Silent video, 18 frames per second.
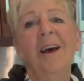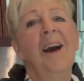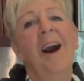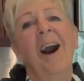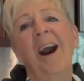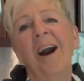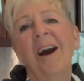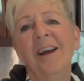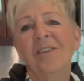
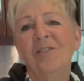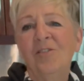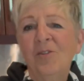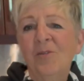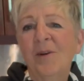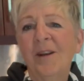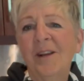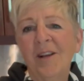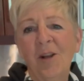I
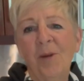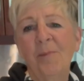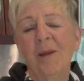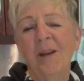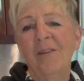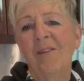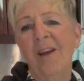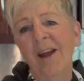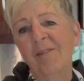do a little bit
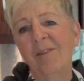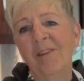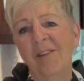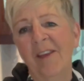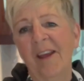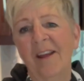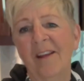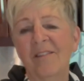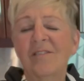of
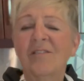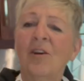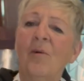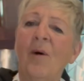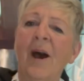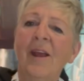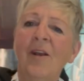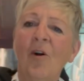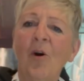everything. So
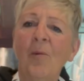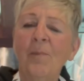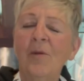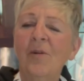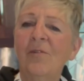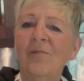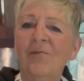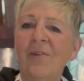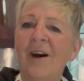I hope
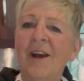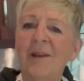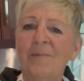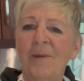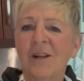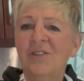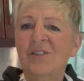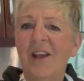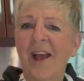you'll find
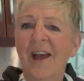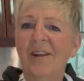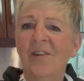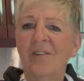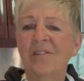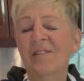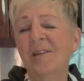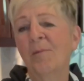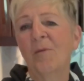my channel
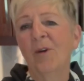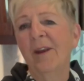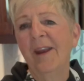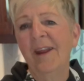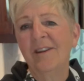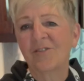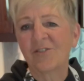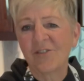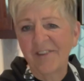somewhat
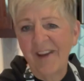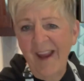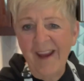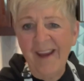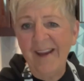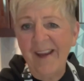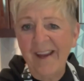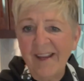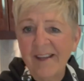
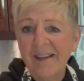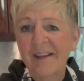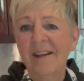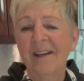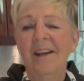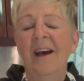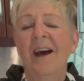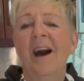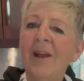entertaining.
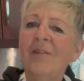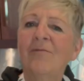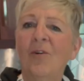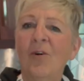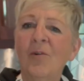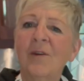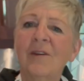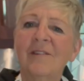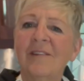My
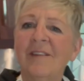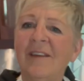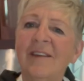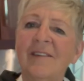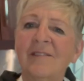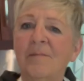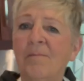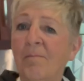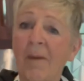focus
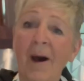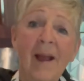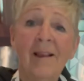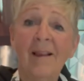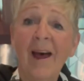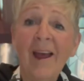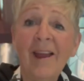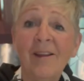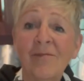is my
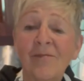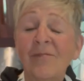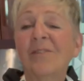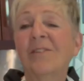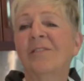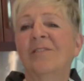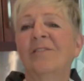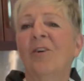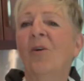life,
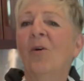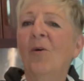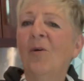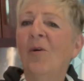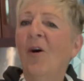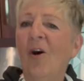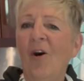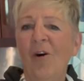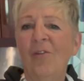so
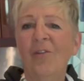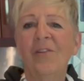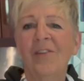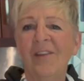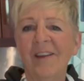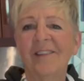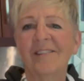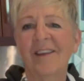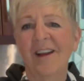all the
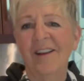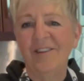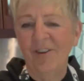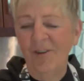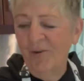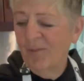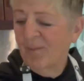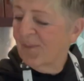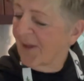things I
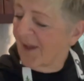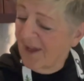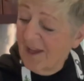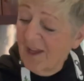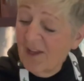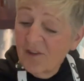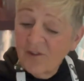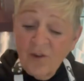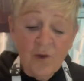do.
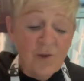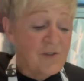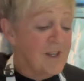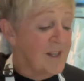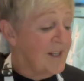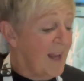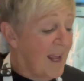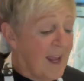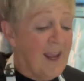So
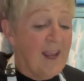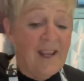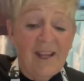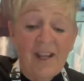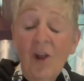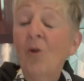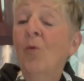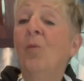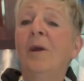
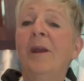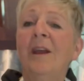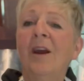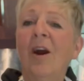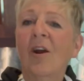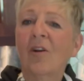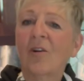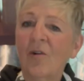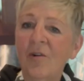today we
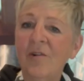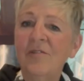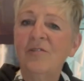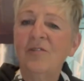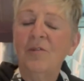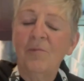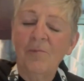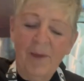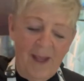are going
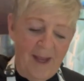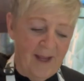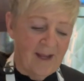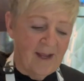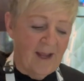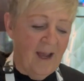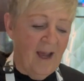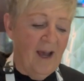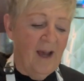to make
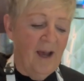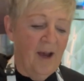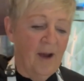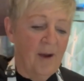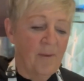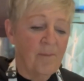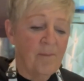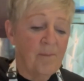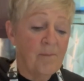
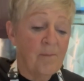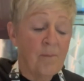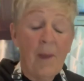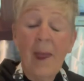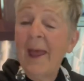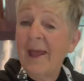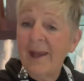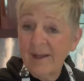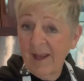
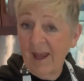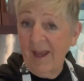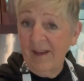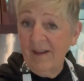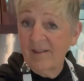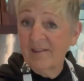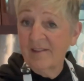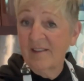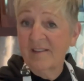
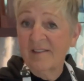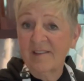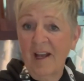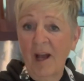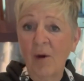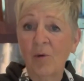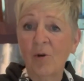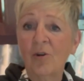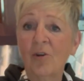pancakes,
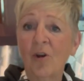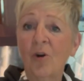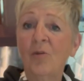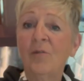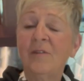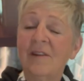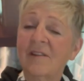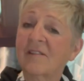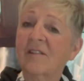sourdough
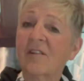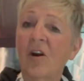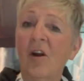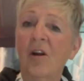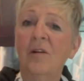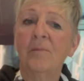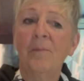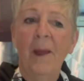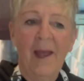
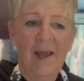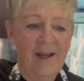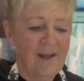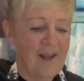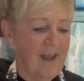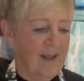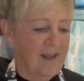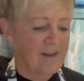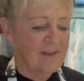discard
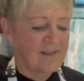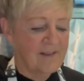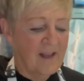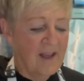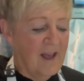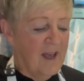pancakes.